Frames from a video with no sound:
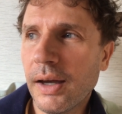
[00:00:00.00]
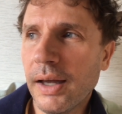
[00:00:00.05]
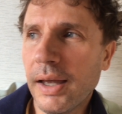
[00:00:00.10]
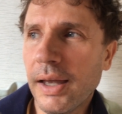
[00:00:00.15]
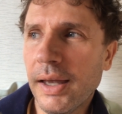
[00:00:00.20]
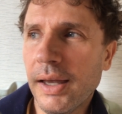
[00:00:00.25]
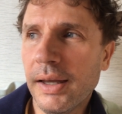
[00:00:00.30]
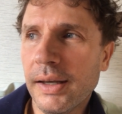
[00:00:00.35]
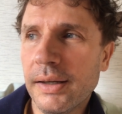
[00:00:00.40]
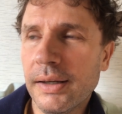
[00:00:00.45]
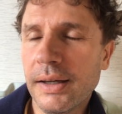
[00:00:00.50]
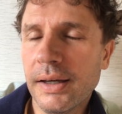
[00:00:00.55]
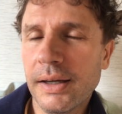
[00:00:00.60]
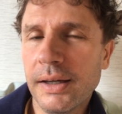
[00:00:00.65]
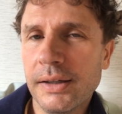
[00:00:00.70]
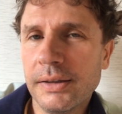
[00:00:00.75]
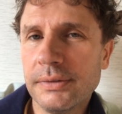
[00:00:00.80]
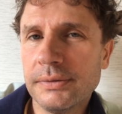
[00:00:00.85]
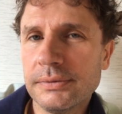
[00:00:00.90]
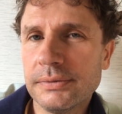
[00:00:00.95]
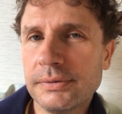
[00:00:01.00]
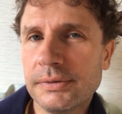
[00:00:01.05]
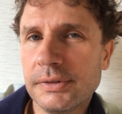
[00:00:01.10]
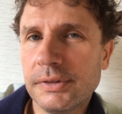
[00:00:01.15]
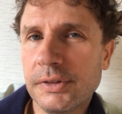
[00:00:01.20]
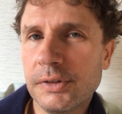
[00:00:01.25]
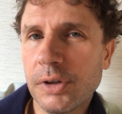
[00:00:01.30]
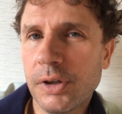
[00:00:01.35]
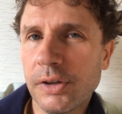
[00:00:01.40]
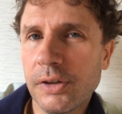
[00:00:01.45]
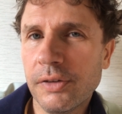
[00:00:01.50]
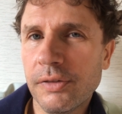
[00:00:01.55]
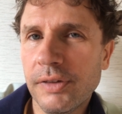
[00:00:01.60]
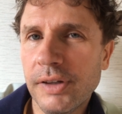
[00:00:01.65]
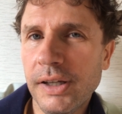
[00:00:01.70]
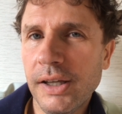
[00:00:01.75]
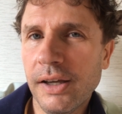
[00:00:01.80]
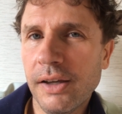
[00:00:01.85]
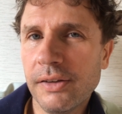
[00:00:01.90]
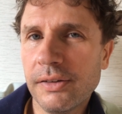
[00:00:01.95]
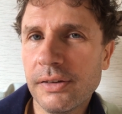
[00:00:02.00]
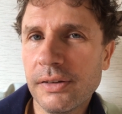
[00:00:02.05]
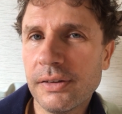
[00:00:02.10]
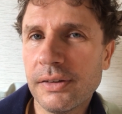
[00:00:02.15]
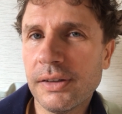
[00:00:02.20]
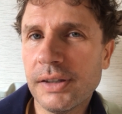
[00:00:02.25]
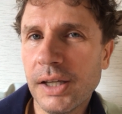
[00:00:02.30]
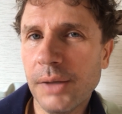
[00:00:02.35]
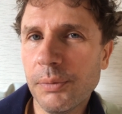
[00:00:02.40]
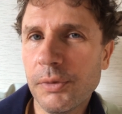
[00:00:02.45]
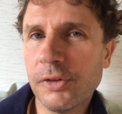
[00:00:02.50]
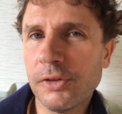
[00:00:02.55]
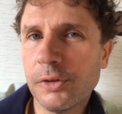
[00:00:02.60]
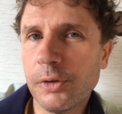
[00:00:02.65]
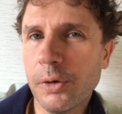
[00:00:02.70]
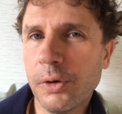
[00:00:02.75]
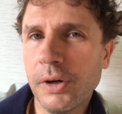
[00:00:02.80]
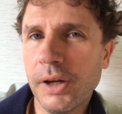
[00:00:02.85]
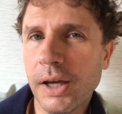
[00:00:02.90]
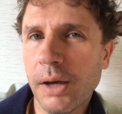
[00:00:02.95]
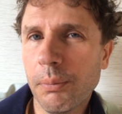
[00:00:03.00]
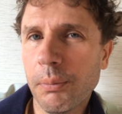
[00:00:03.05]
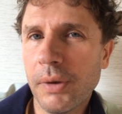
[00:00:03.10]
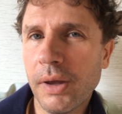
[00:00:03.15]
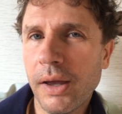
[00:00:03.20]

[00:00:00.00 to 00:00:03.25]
and trying to do videos and keep the story up.